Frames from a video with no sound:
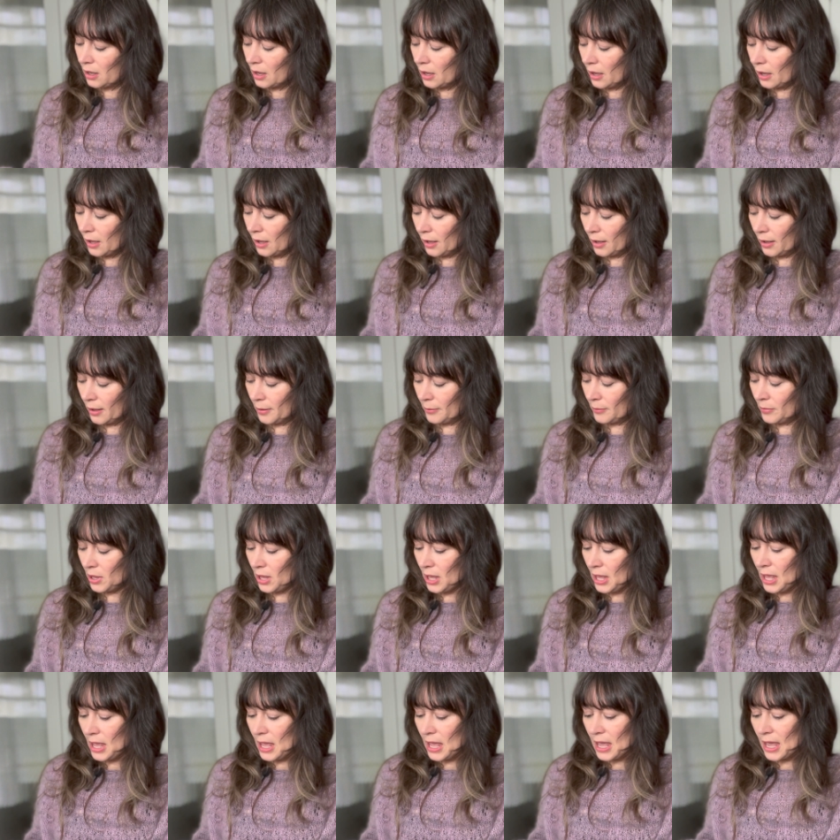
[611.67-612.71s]

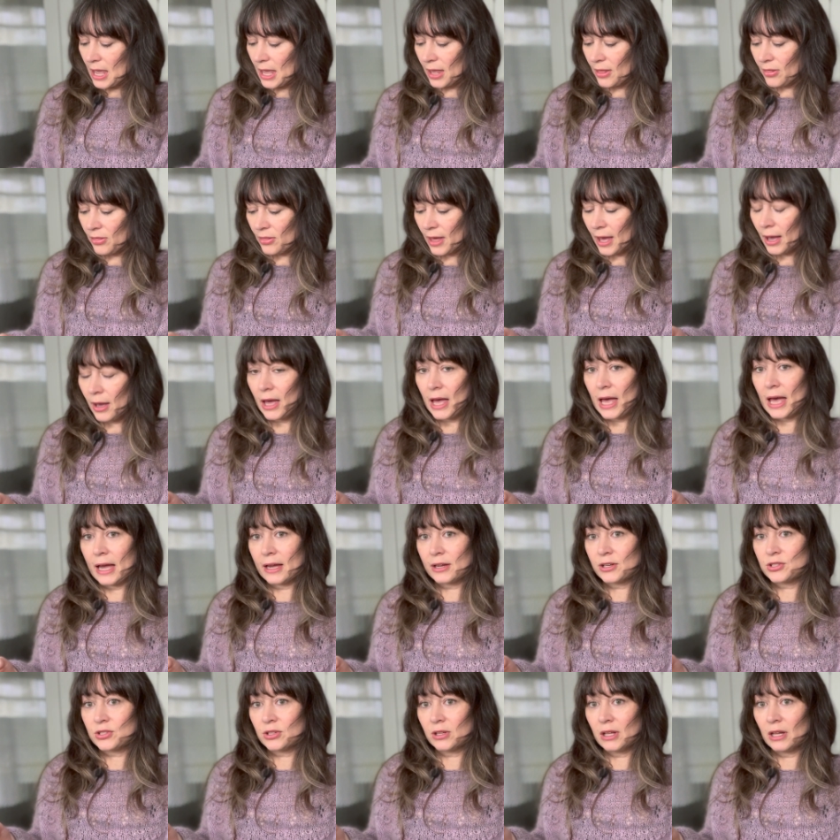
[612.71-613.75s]
And that
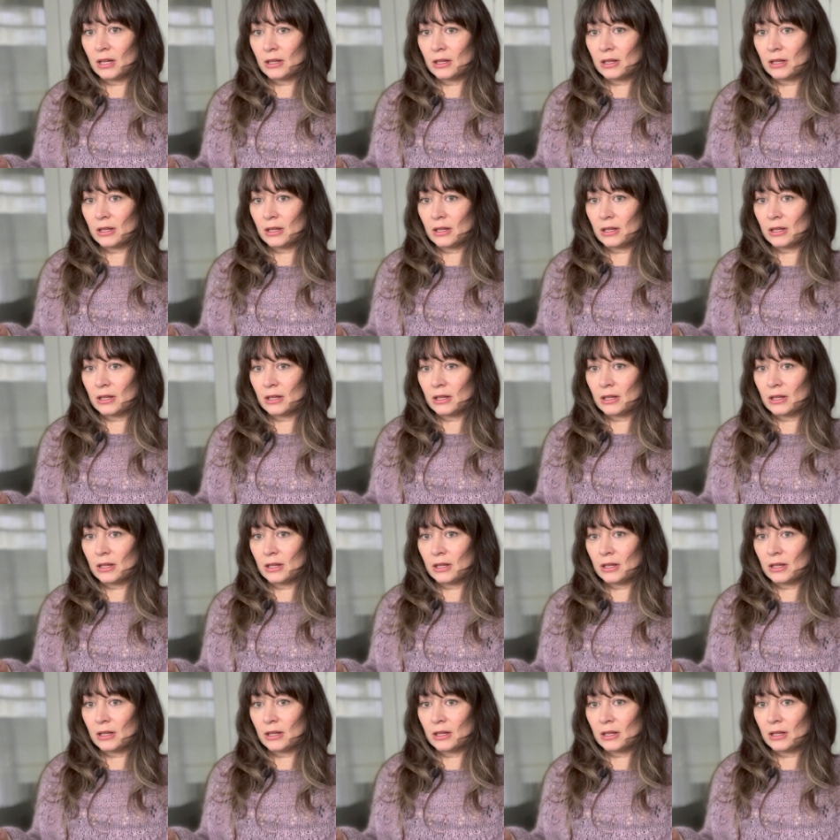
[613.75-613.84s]
actually